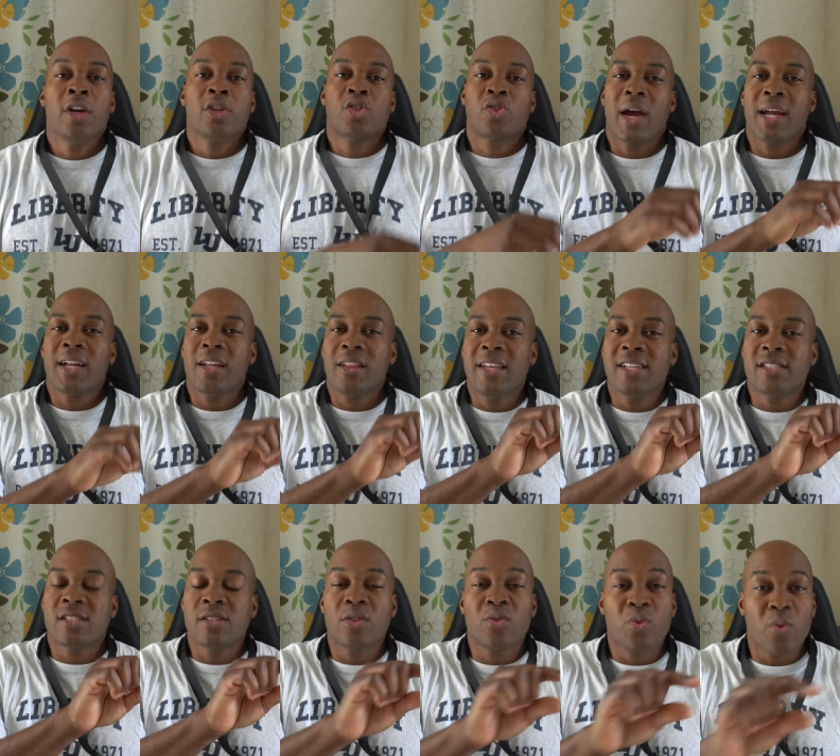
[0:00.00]
Try to
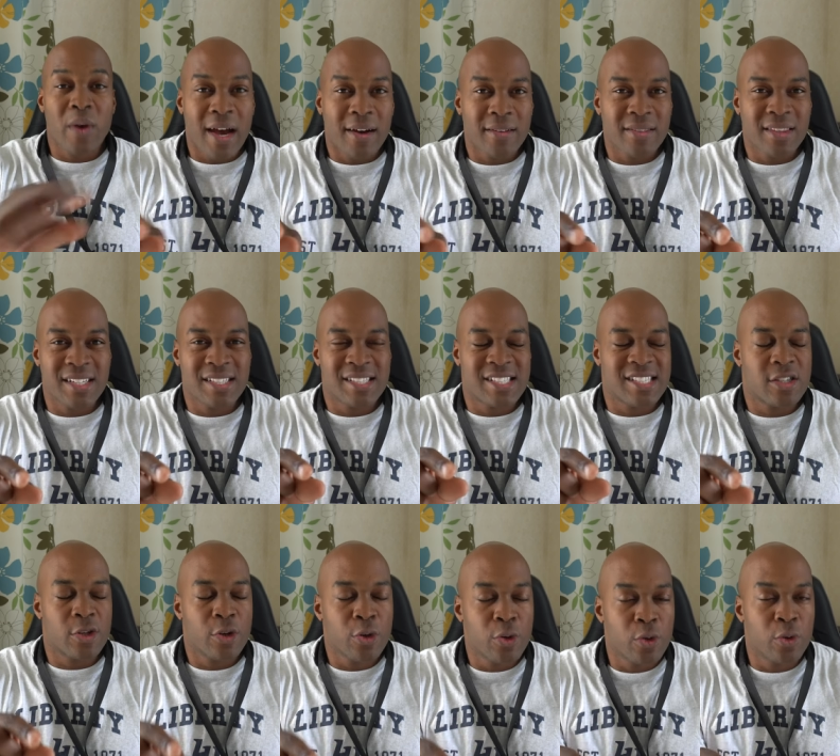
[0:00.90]
listen throughout the
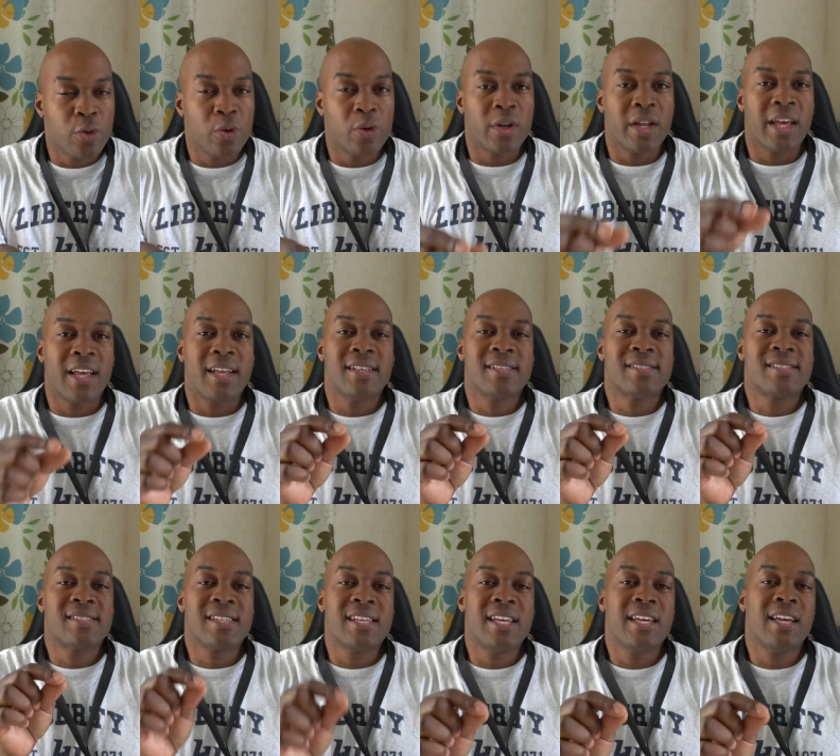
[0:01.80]
tune and
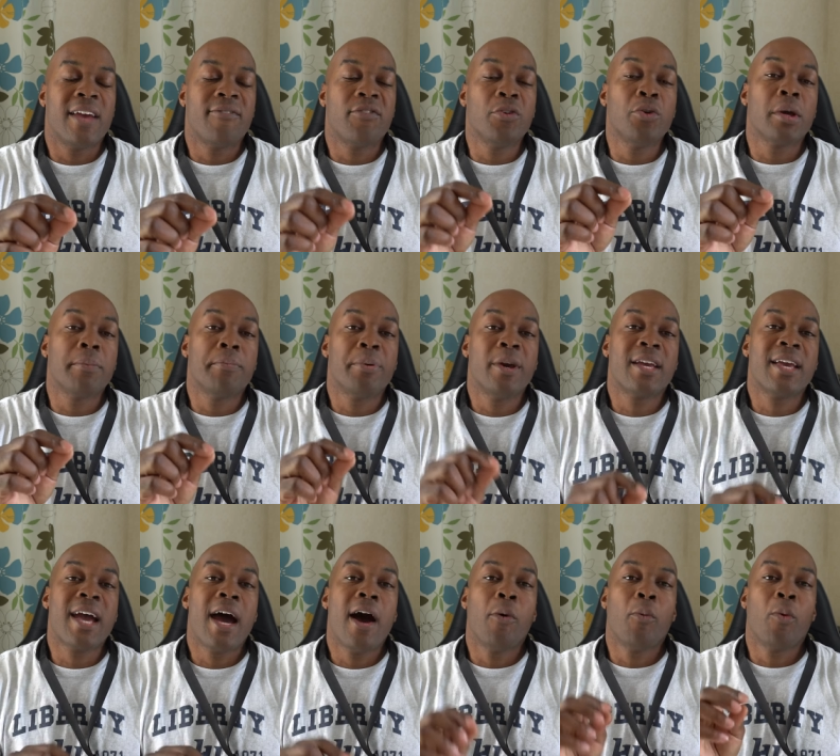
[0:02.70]
see if you can pick
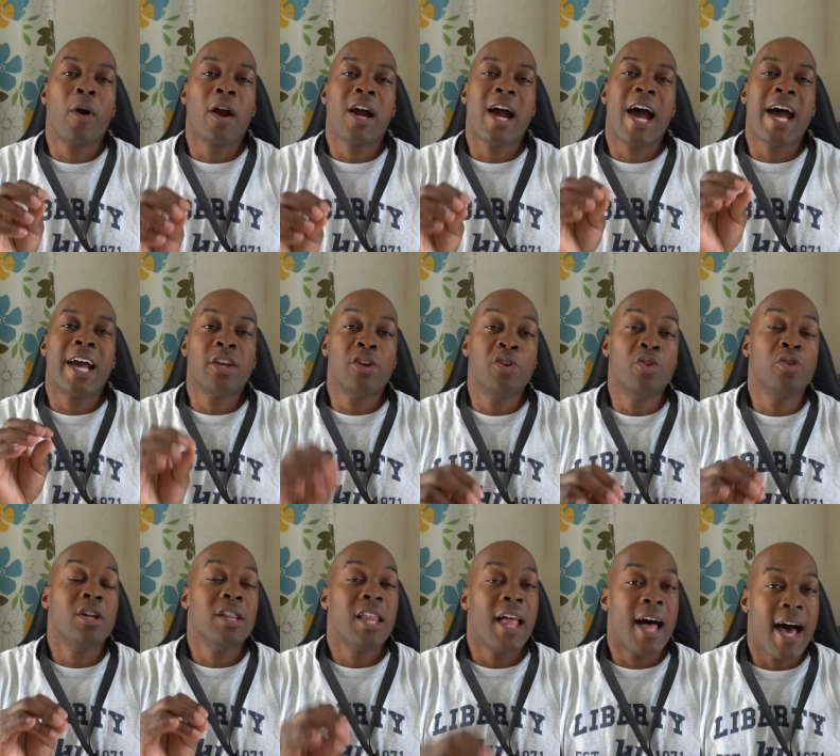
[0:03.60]
out where I
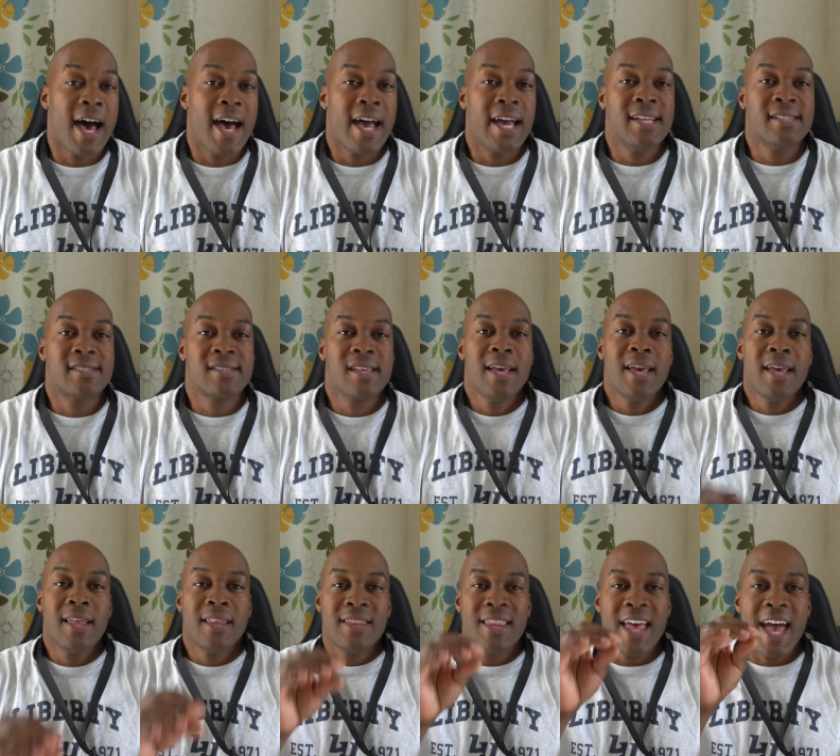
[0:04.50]
utilize
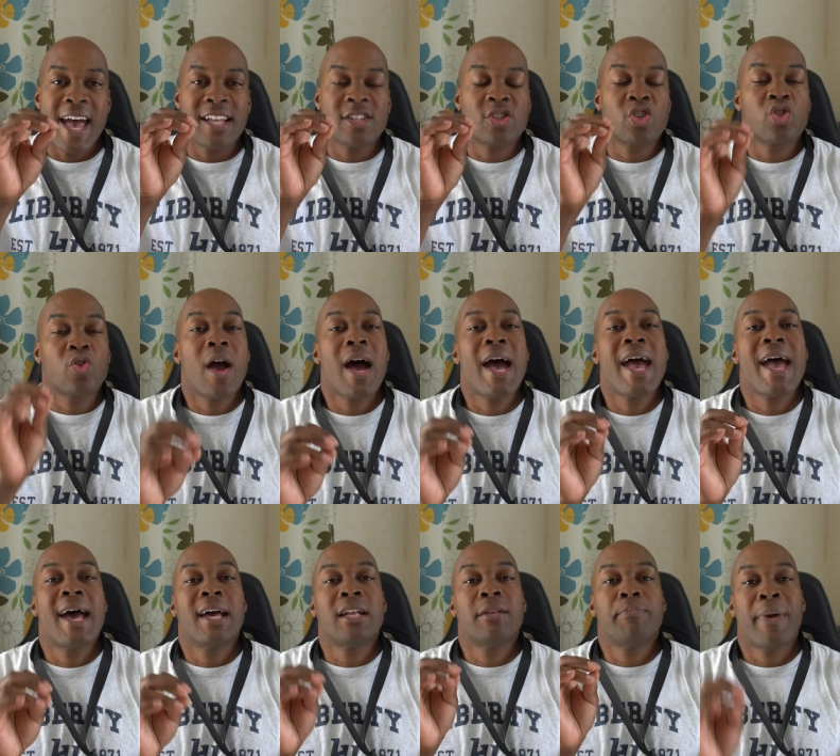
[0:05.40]
that
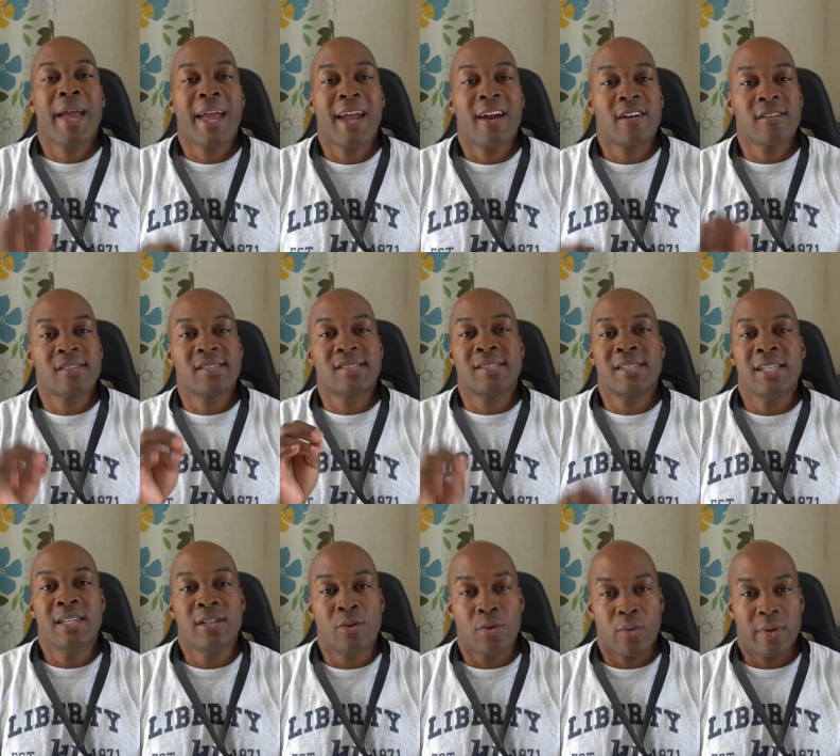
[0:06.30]
triad pair
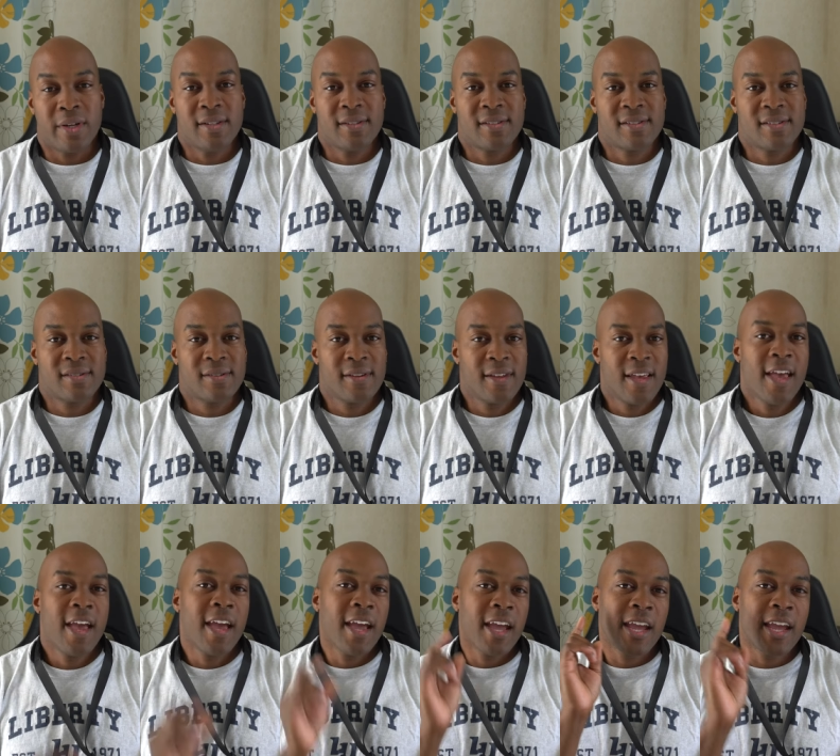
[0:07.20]
sequence.
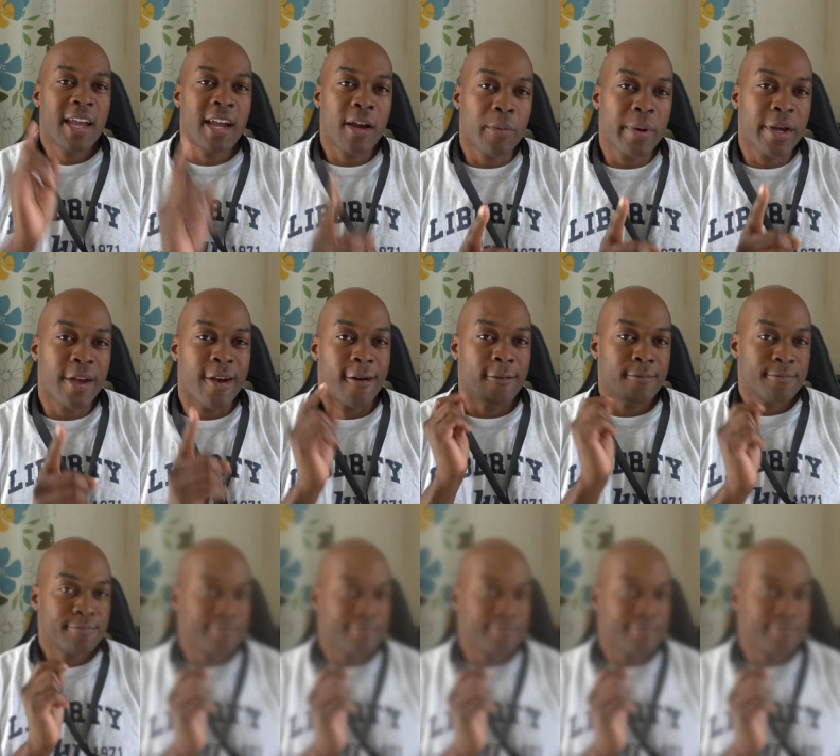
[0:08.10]
Here we go.